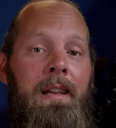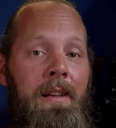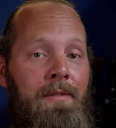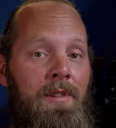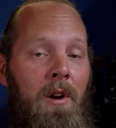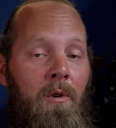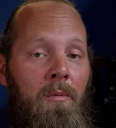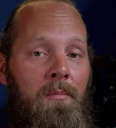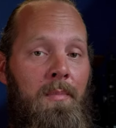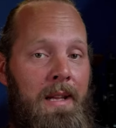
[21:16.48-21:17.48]
If so,
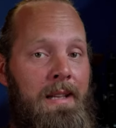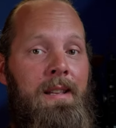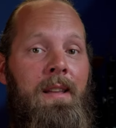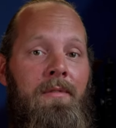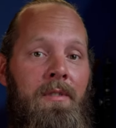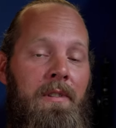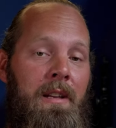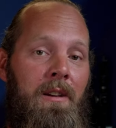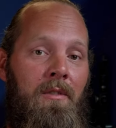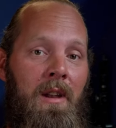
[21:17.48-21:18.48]
please give the
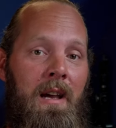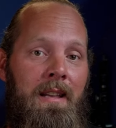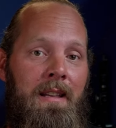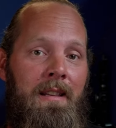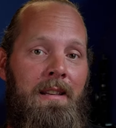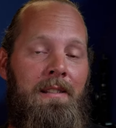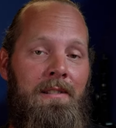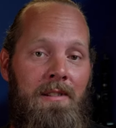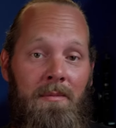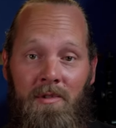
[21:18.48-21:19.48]
video a like
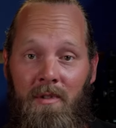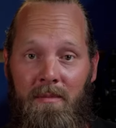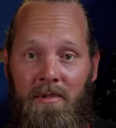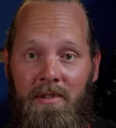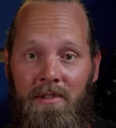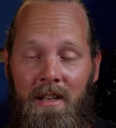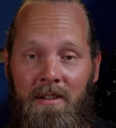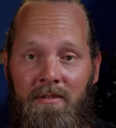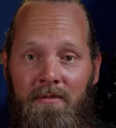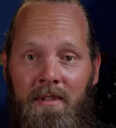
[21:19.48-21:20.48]
and subscribe to the
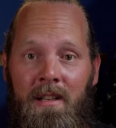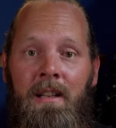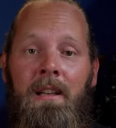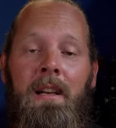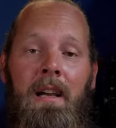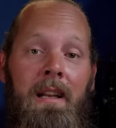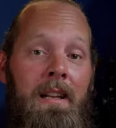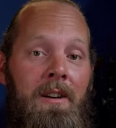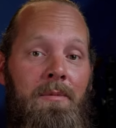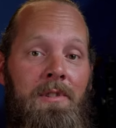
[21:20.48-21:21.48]
channel. And
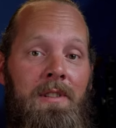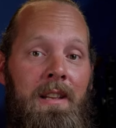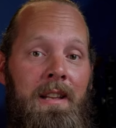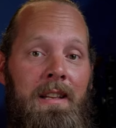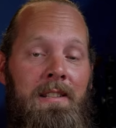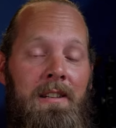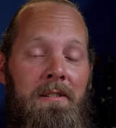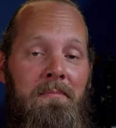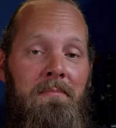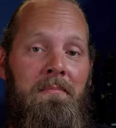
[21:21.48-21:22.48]
I hope to see you next
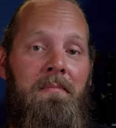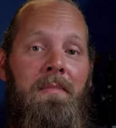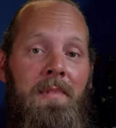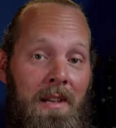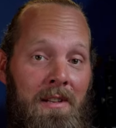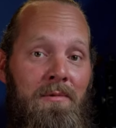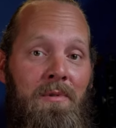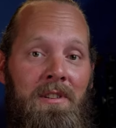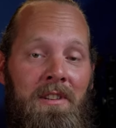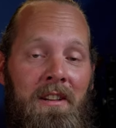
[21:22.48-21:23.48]
time. Thanks for
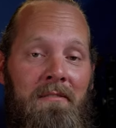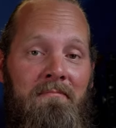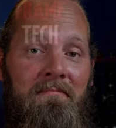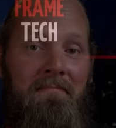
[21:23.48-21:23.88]
watching.